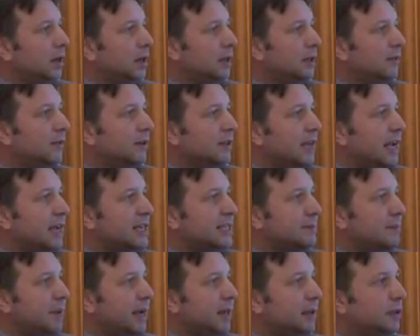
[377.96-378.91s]
It was
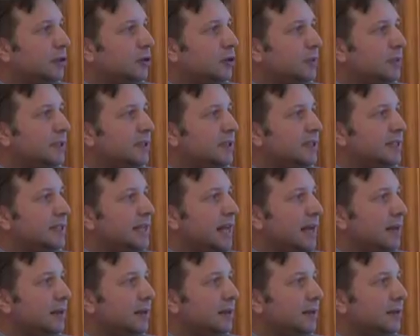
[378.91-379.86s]
expected to be
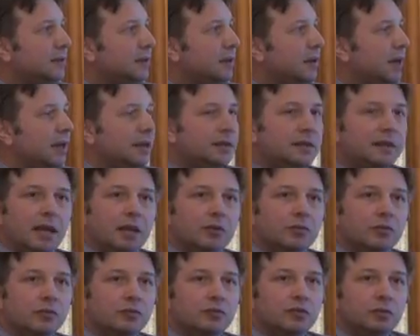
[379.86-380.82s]
sent at the
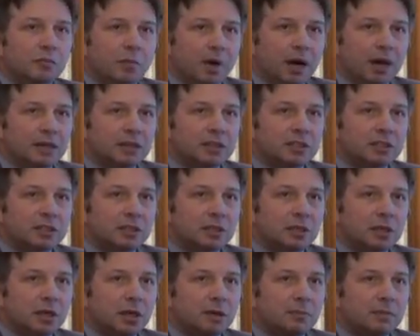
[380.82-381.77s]
end of the March,
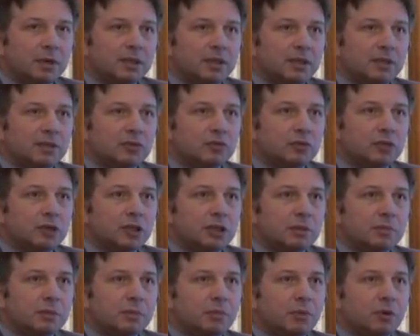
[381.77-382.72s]
but it's going
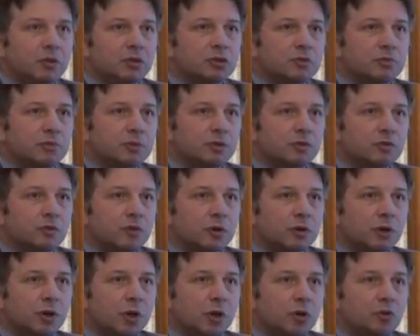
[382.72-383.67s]
to be postponed
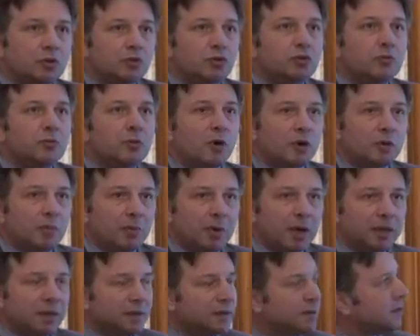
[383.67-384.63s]
for 2 more
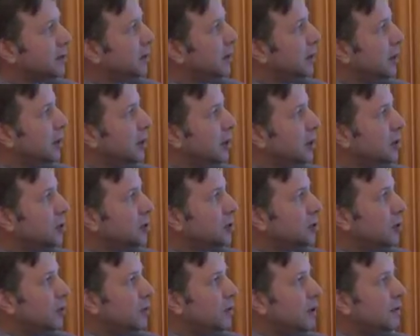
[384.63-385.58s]
months.
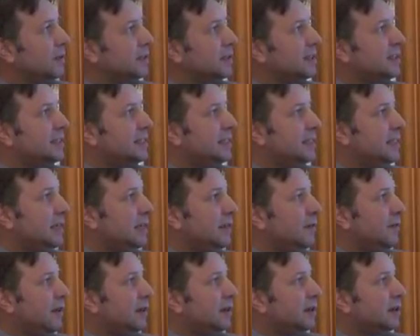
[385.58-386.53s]
So we will
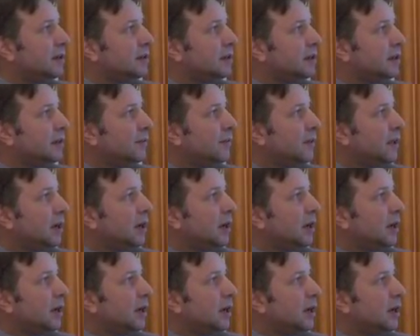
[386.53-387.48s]
see whether the
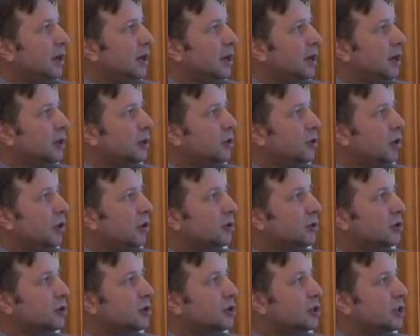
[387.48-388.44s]

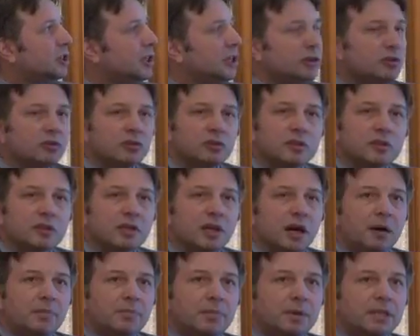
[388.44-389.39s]
Turkish insurance
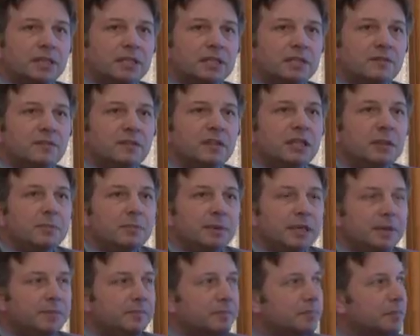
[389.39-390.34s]
companies will
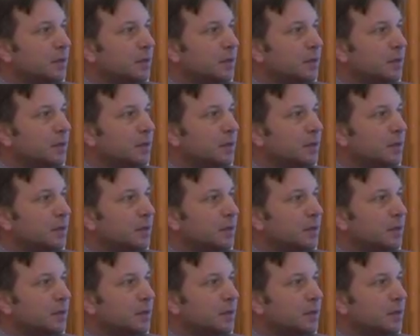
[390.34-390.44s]
be